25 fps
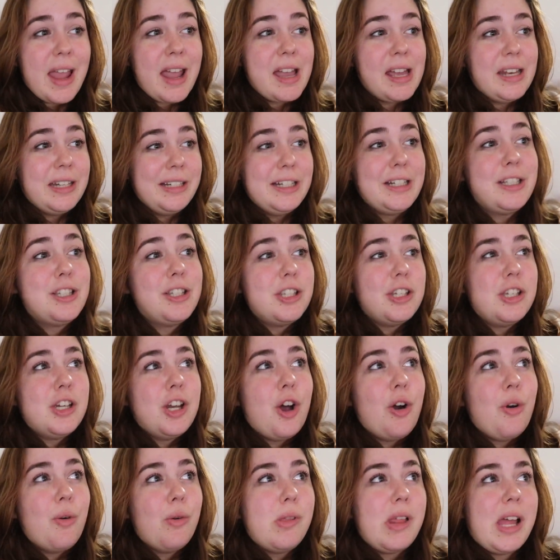and it
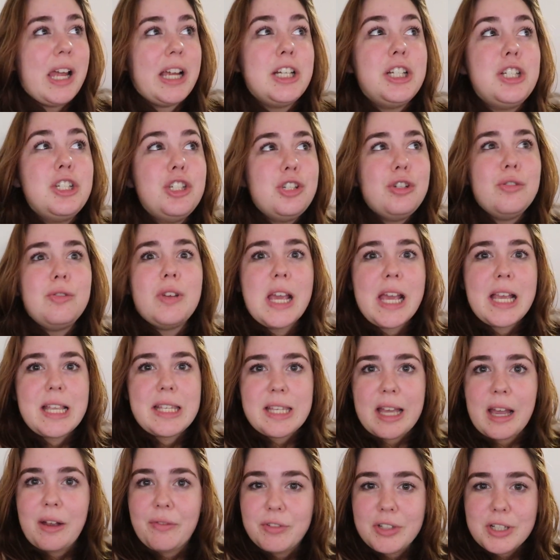snowed like 2
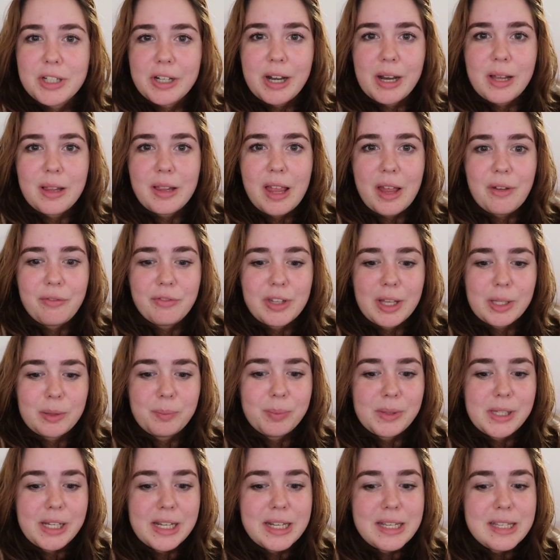days after I left
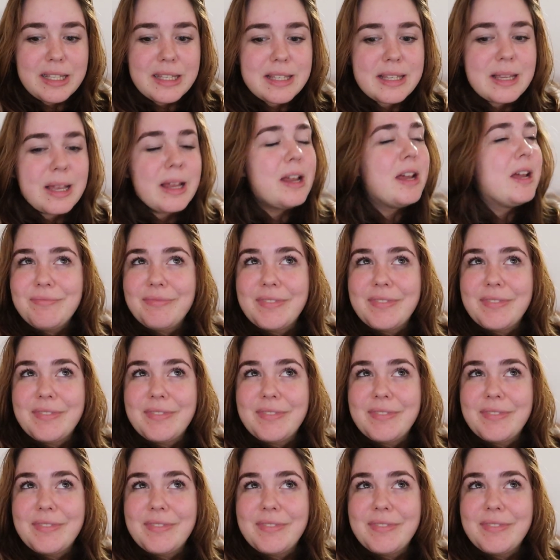that place.